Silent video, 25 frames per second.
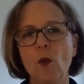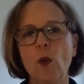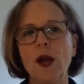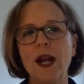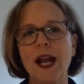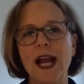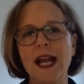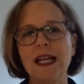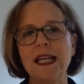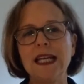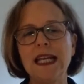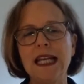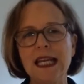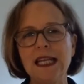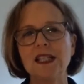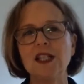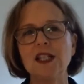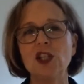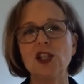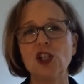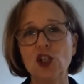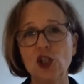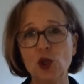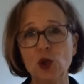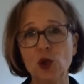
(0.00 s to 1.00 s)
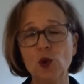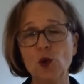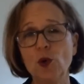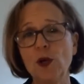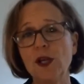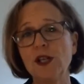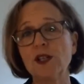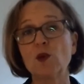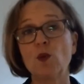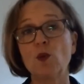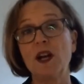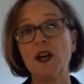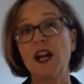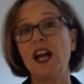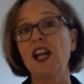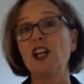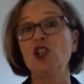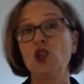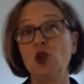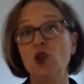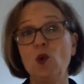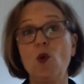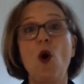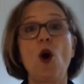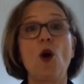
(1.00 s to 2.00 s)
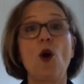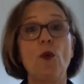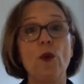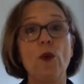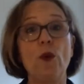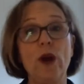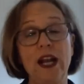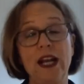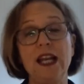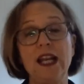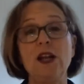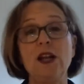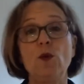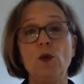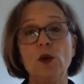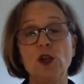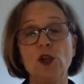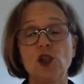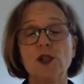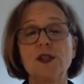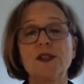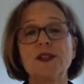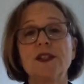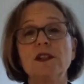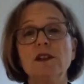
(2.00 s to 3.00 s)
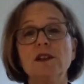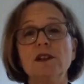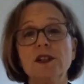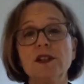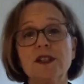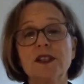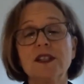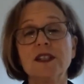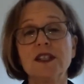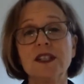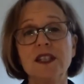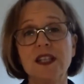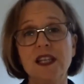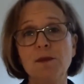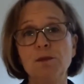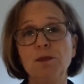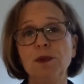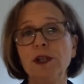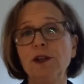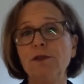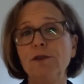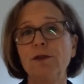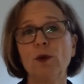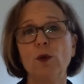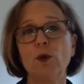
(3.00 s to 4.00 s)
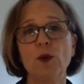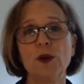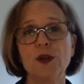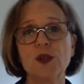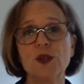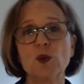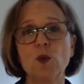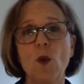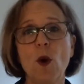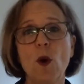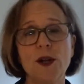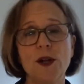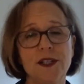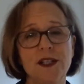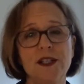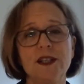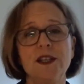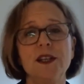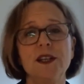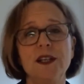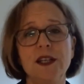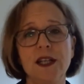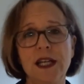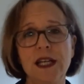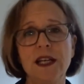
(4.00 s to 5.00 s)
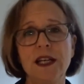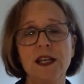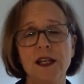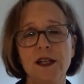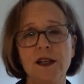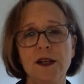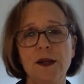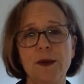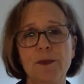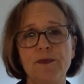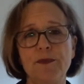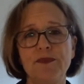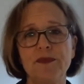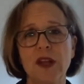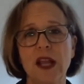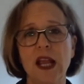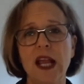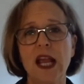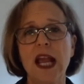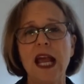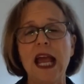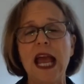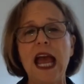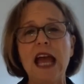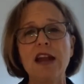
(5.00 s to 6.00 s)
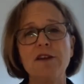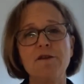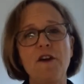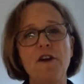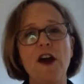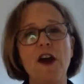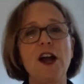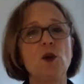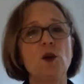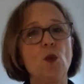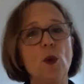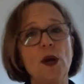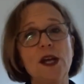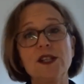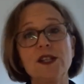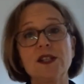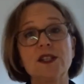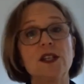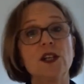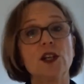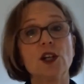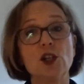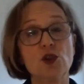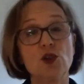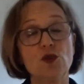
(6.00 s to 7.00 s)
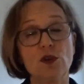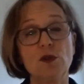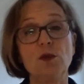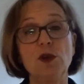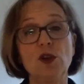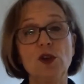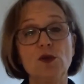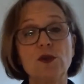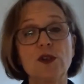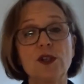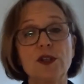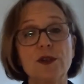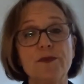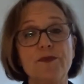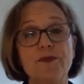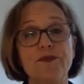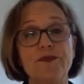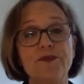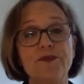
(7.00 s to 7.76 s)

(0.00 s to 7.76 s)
What I need to do is what I do already, which is to listen deeply for what is wanted and needed and find ways to contribute.